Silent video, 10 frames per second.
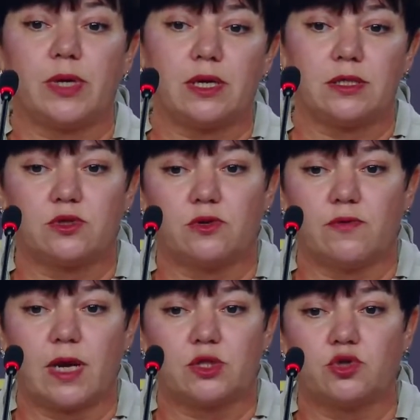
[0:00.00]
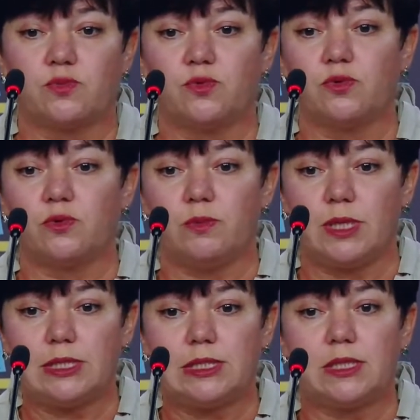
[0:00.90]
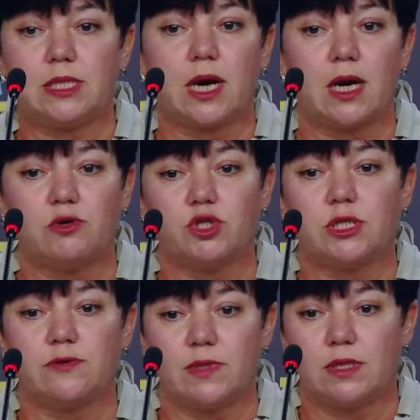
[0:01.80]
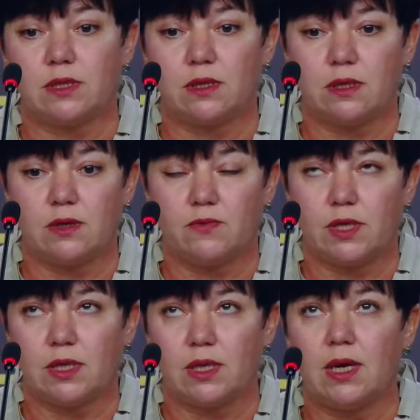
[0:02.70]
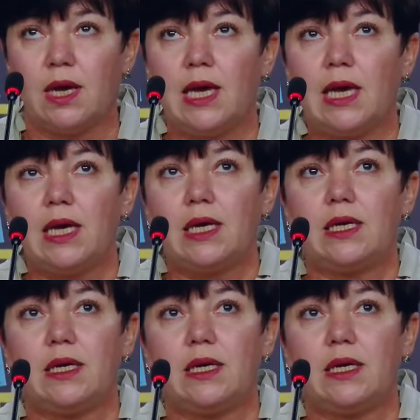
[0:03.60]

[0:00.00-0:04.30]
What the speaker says: language for those IDPs who found shelter in our